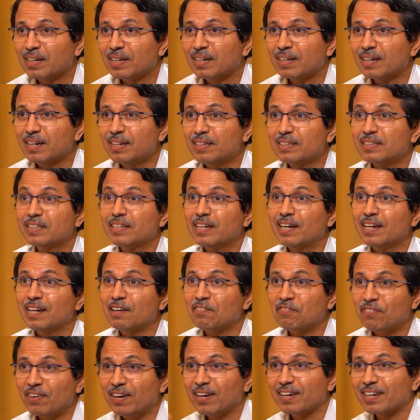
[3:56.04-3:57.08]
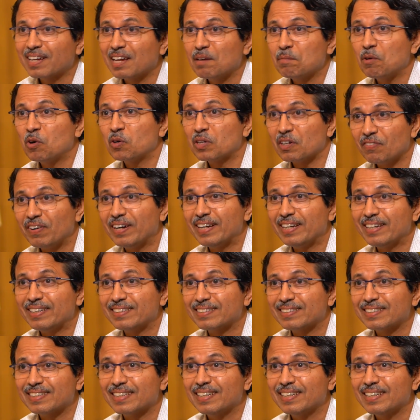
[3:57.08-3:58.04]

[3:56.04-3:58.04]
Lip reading: Right? TIFR came out of IISc.